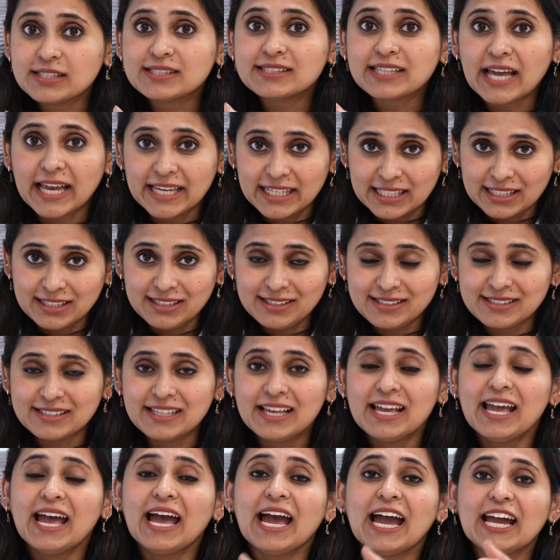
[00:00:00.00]
cycles,
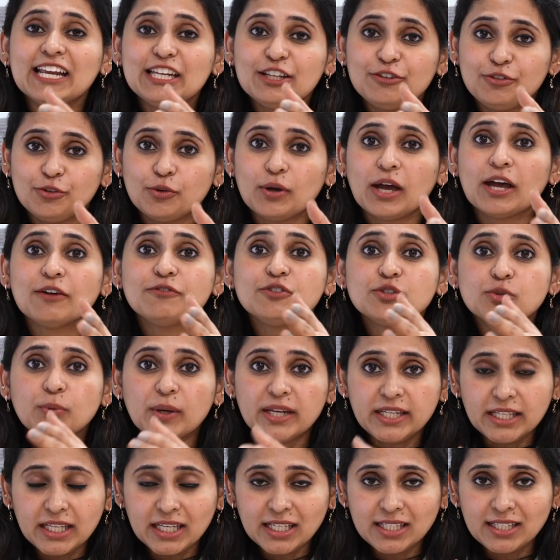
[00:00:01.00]
and if you have
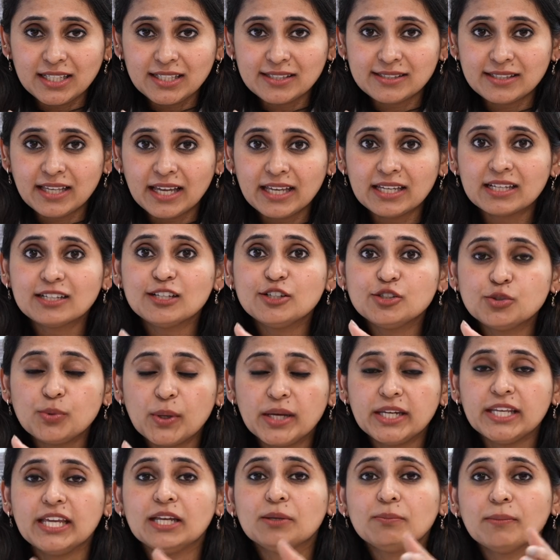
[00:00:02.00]
28-day cycle,
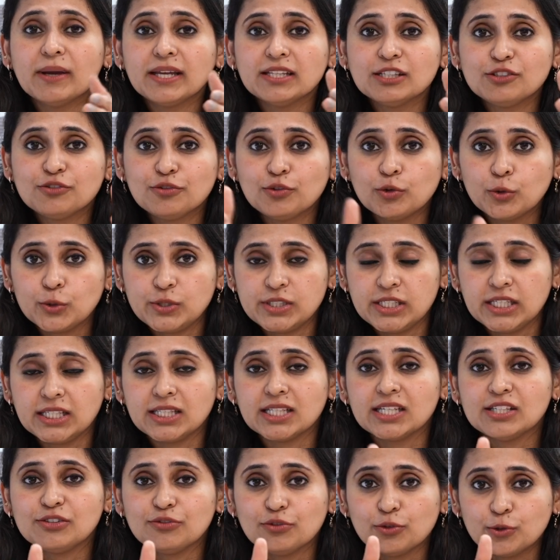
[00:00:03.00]
28 minus 14
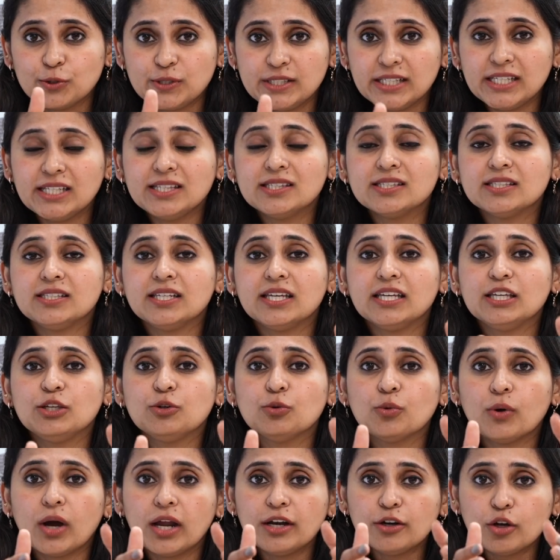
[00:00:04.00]
is 14th day
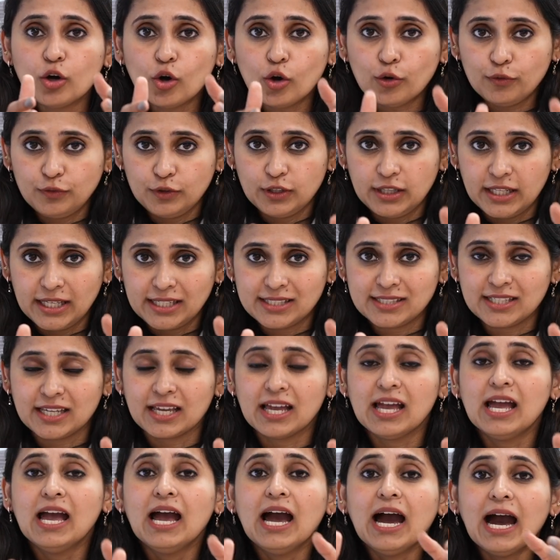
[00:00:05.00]
you are ovulating.
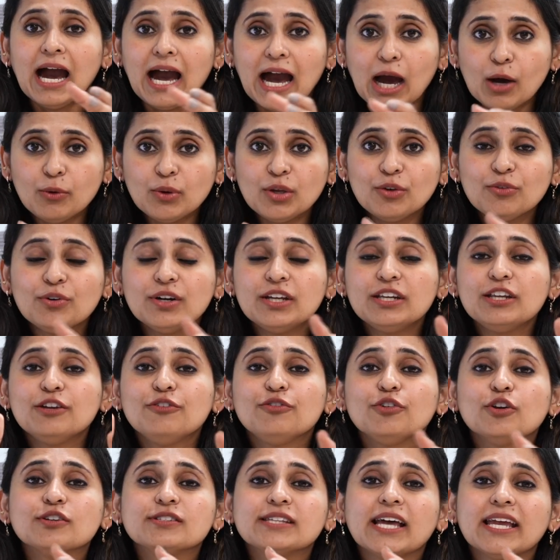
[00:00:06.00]
However, if
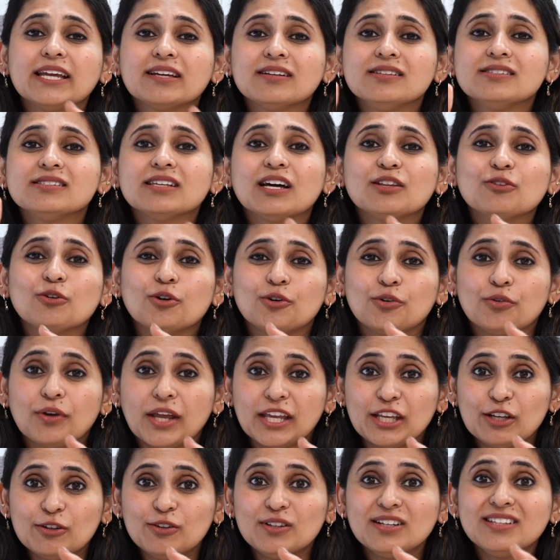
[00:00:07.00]
your cycles are not
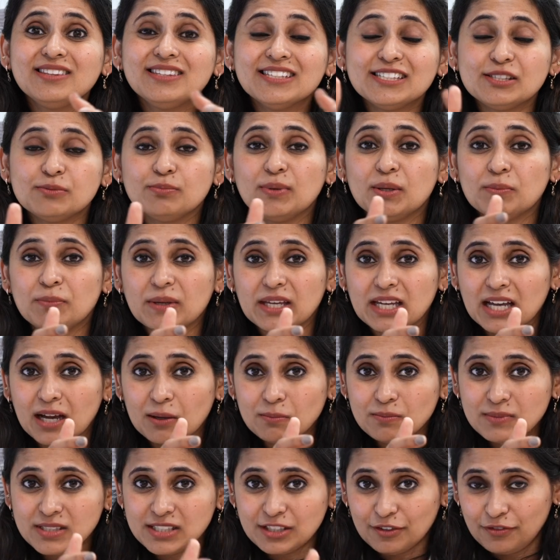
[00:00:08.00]
regular, this may
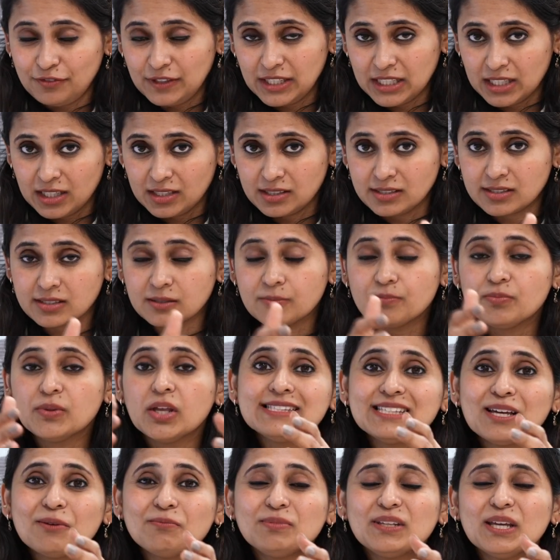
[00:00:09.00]
become difficult.
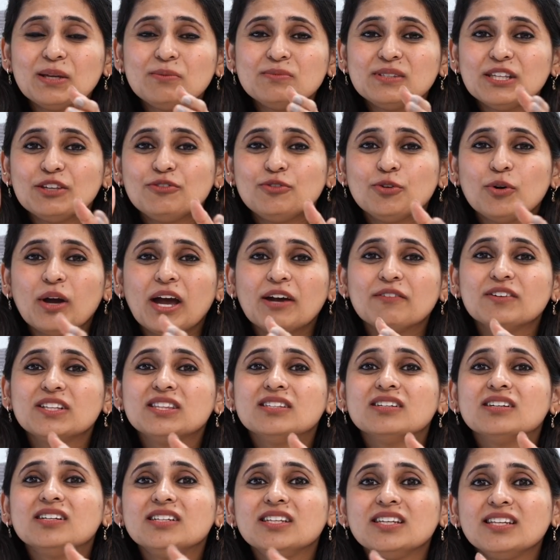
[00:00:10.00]
Sometimes if you have a
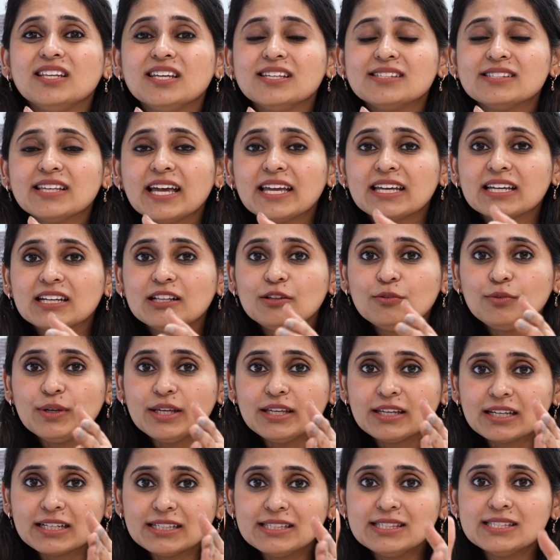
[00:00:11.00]
30-day cycle, we
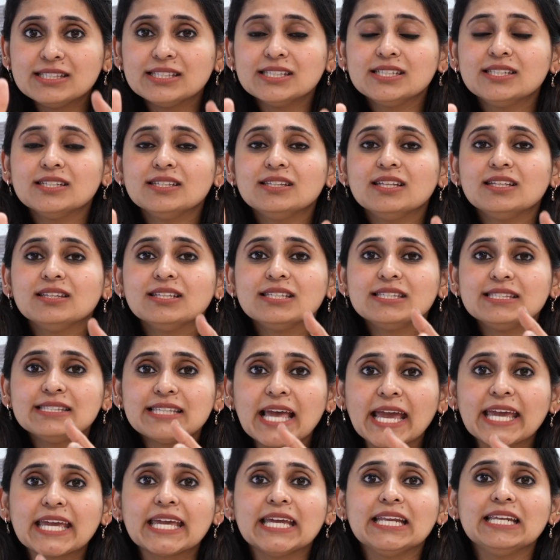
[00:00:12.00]
consider that the
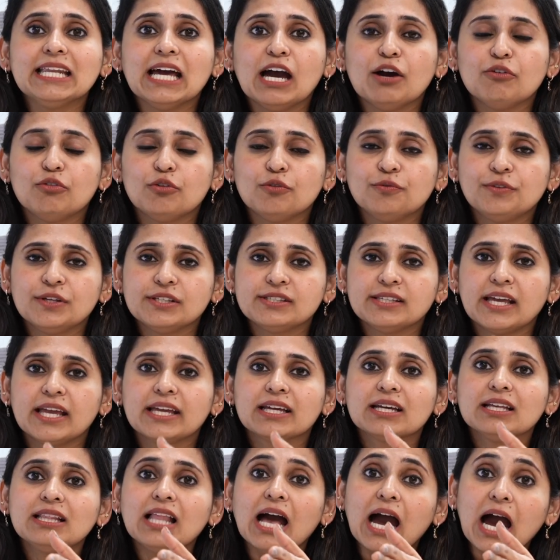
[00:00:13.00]
second half of the
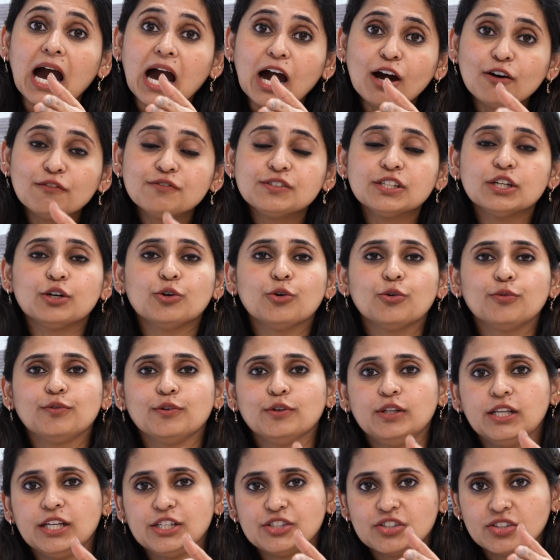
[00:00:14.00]
cycle after
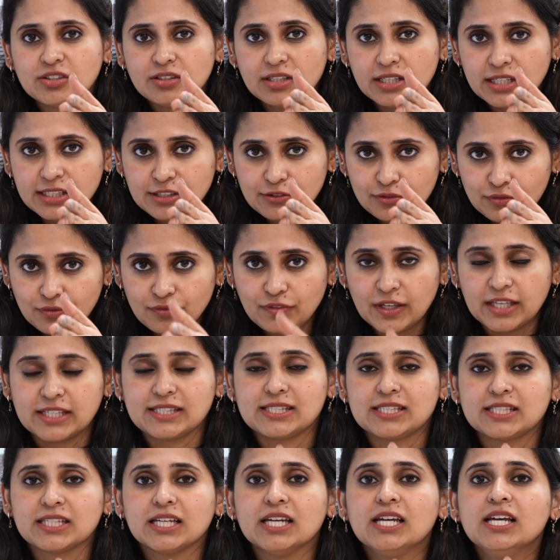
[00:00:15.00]
ovulation is
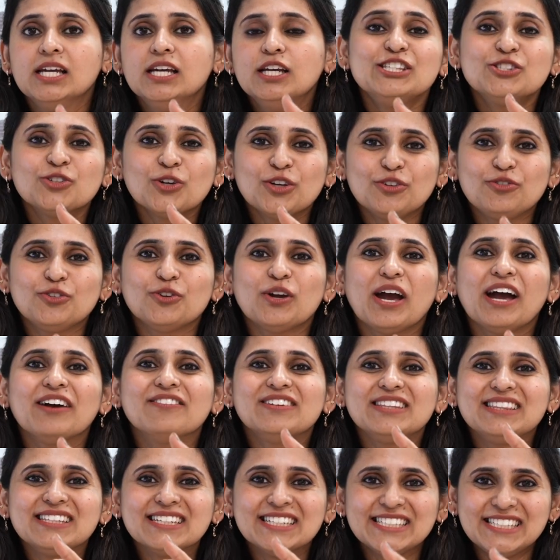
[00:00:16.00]
fixed. So if you have a
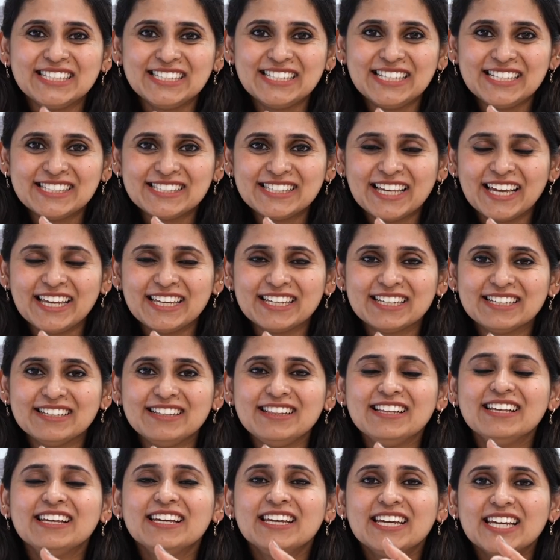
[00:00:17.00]
30-day cycle,
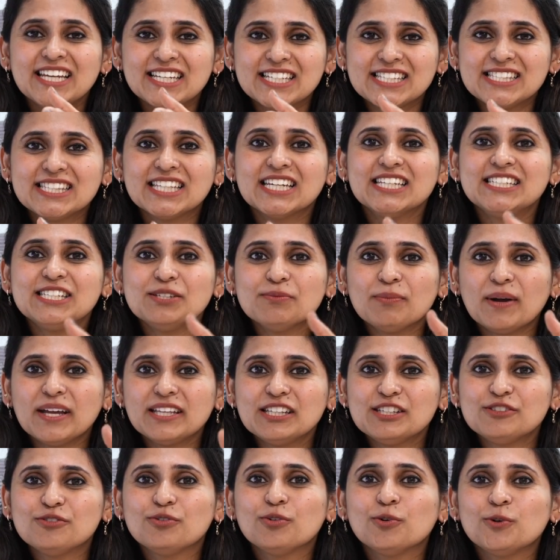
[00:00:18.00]
it is 30
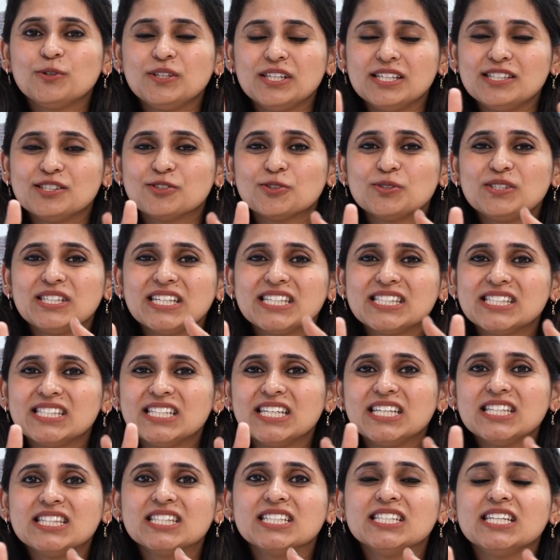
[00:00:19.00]
minus 14, so
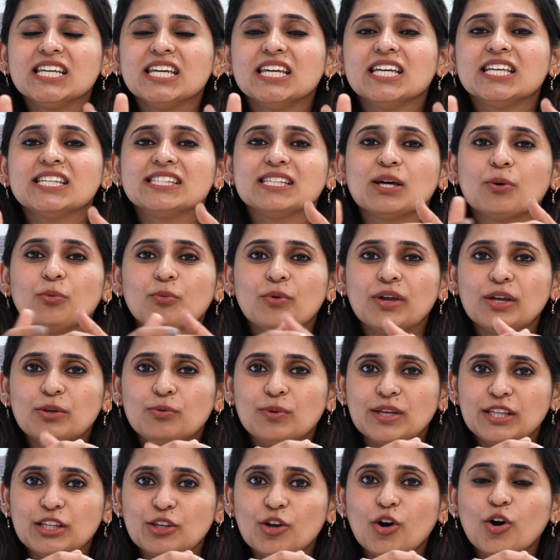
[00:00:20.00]
16th day is somewhere
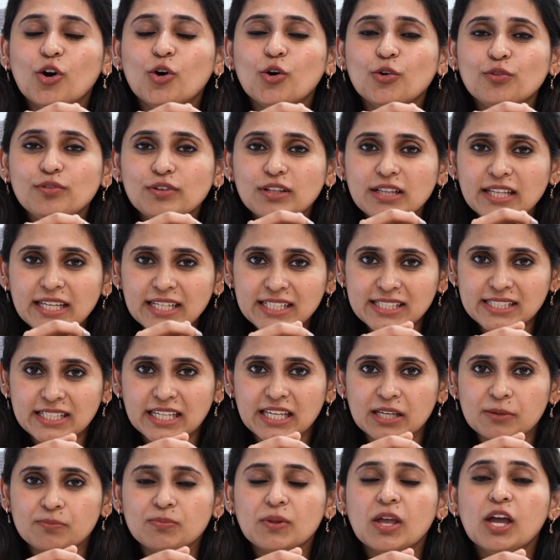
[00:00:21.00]
when you are
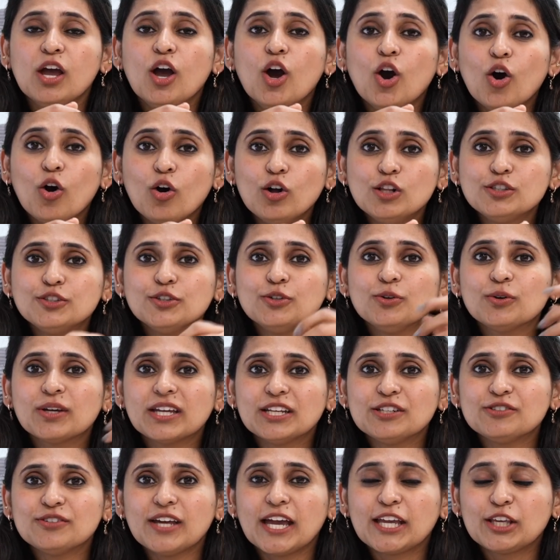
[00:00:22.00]
ovulating. Also, you
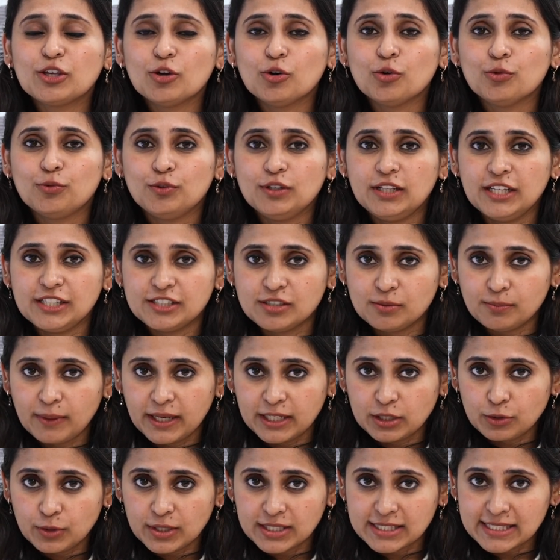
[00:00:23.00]
can track your ovulation by
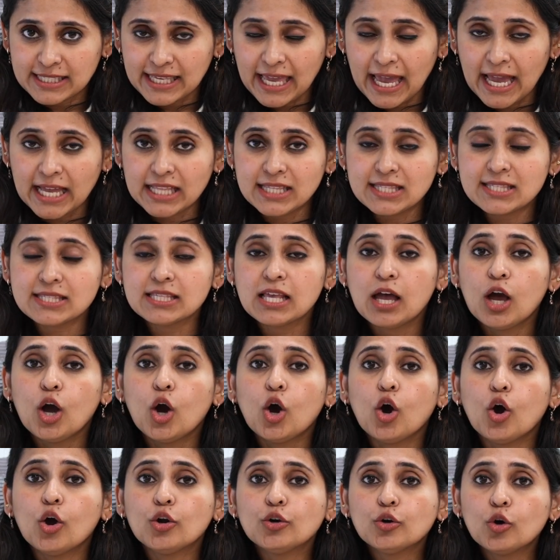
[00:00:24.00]
doing scans or